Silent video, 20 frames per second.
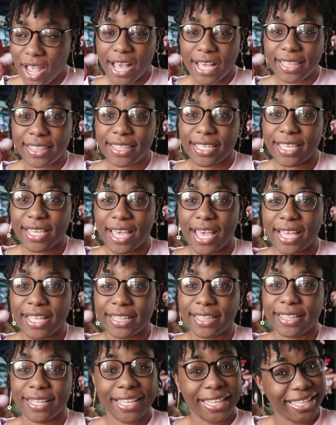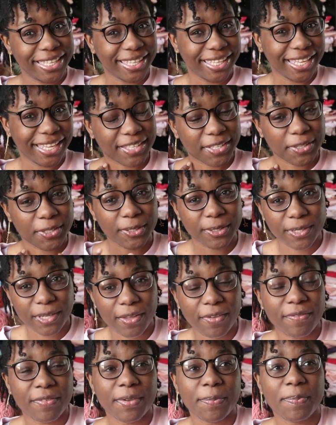I think I like the look
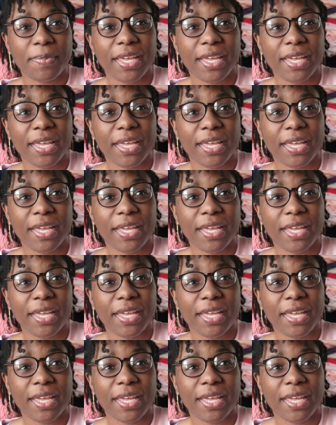of it